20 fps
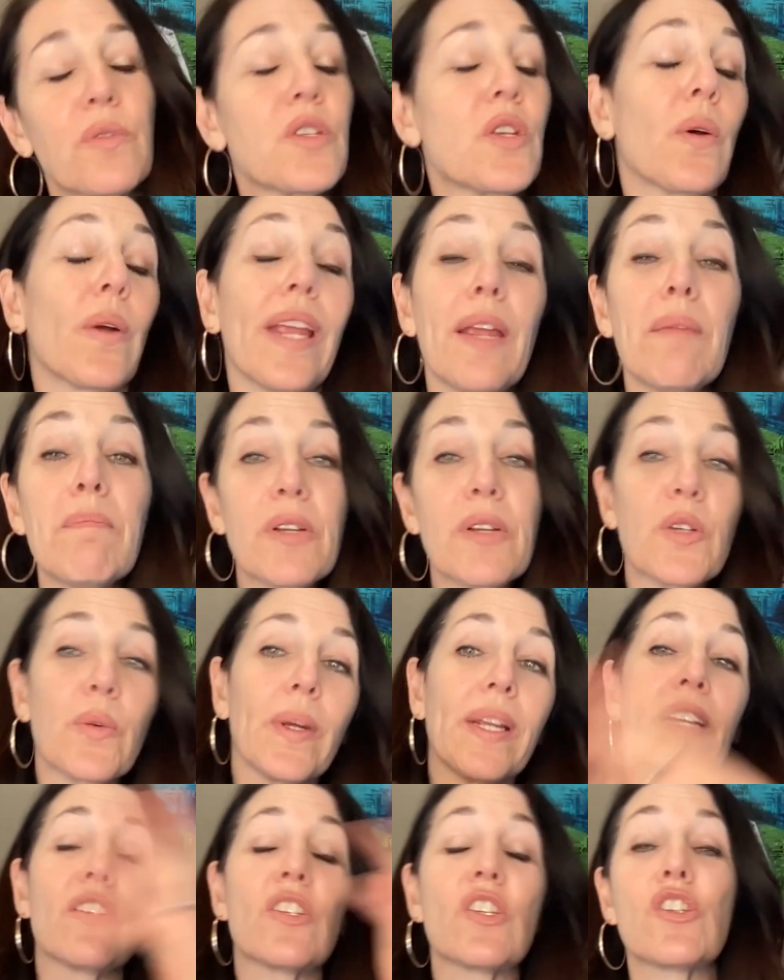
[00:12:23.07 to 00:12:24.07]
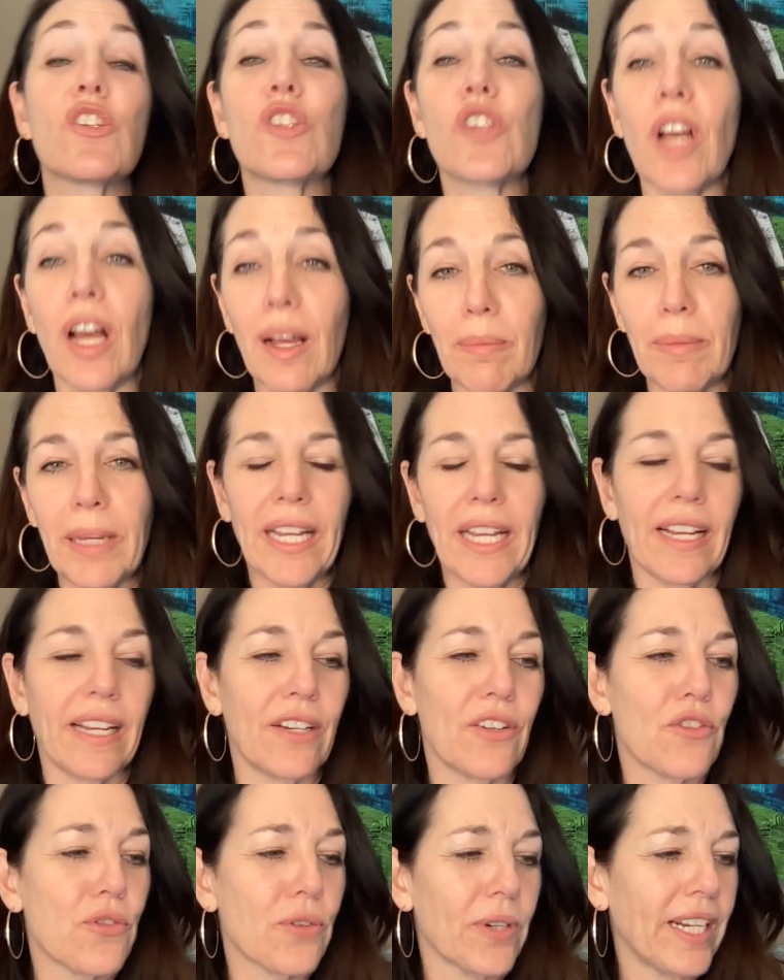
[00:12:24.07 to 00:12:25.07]
so in between sobbing
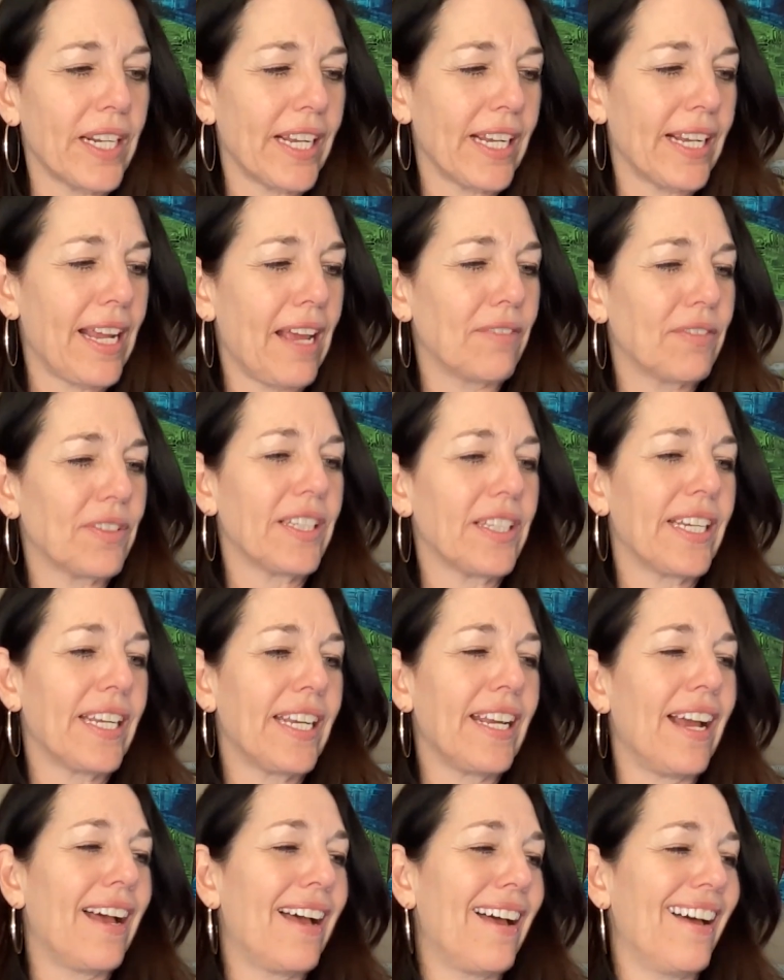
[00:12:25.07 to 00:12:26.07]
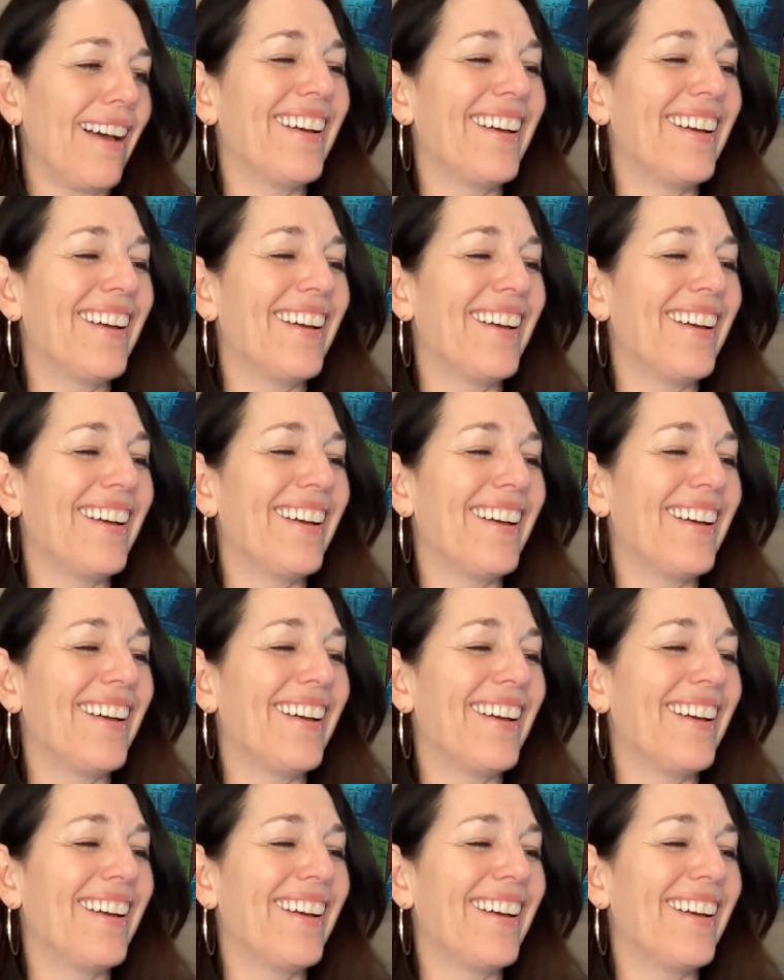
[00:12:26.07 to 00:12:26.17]
and drinking heavily, um,